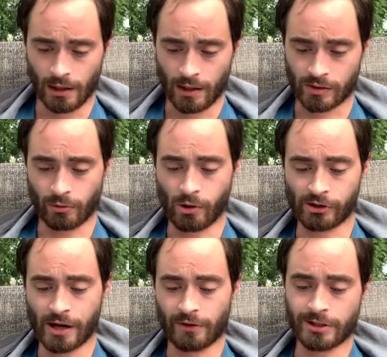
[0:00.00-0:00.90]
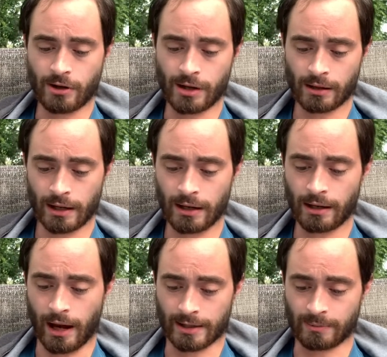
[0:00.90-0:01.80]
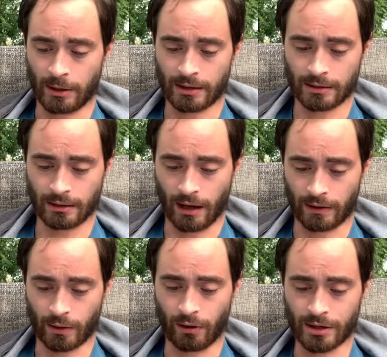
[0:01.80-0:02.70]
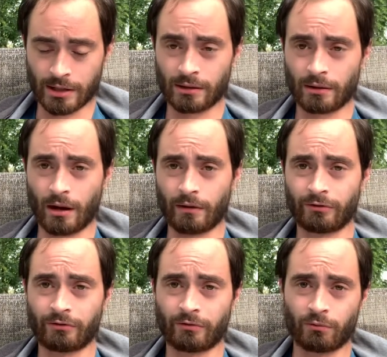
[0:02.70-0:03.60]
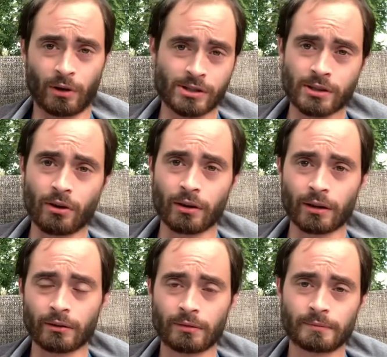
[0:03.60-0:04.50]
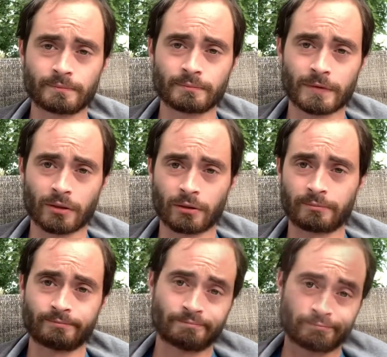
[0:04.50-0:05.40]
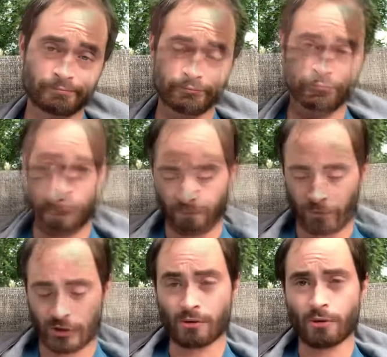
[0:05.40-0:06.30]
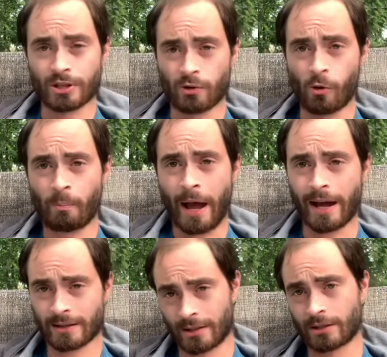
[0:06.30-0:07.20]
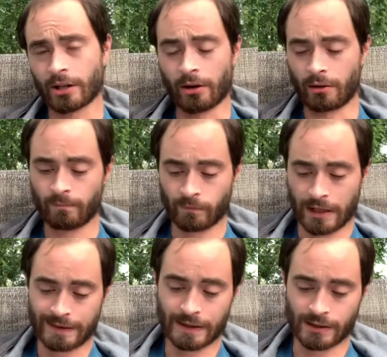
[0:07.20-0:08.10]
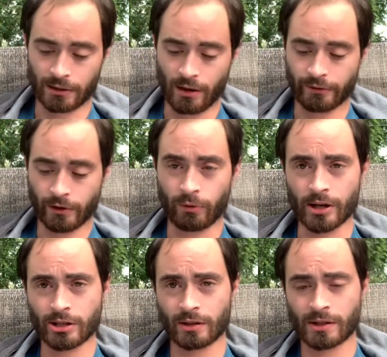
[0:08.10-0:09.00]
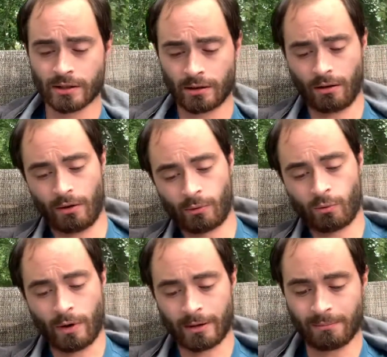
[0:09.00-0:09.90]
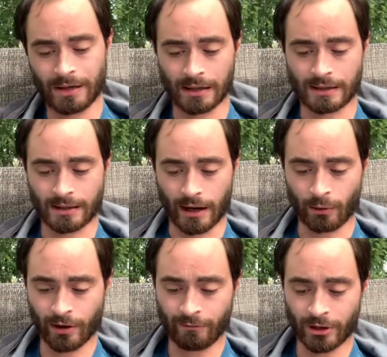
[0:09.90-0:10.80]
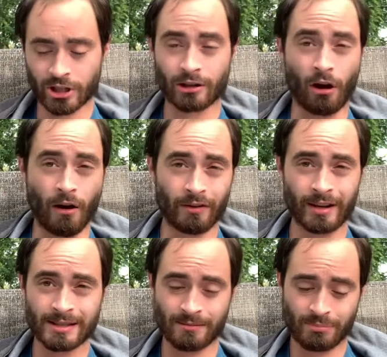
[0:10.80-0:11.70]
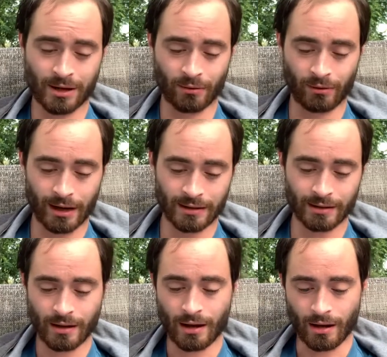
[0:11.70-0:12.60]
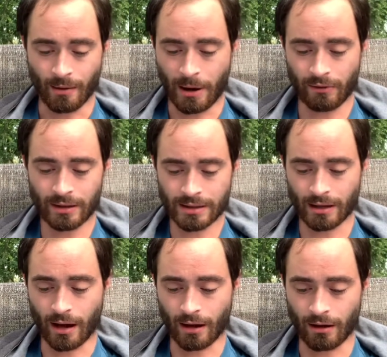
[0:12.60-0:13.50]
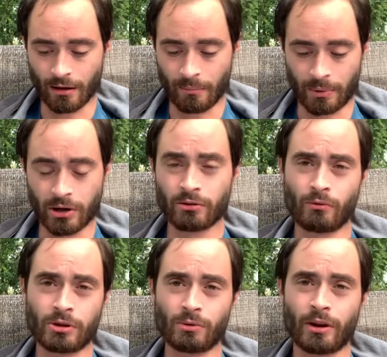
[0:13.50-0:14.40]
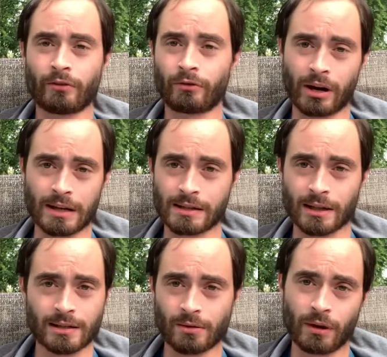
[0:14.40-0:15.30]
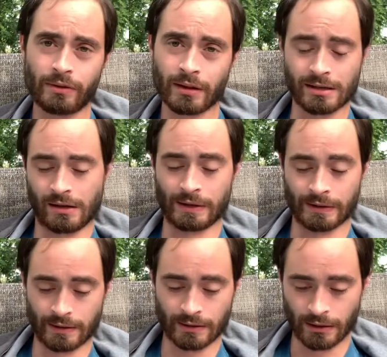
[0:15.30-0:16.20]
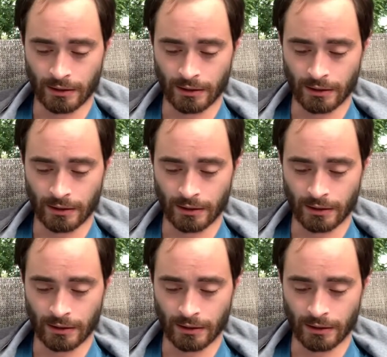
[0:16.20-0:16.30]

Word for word: So then we also have the turning in aspect and the question of what's turning. So this whole passage here gives us a lot of questions on what it means. I don't have much confidence in being right about it, but I do know we do a lot of rakes. That's the one thing it tells us.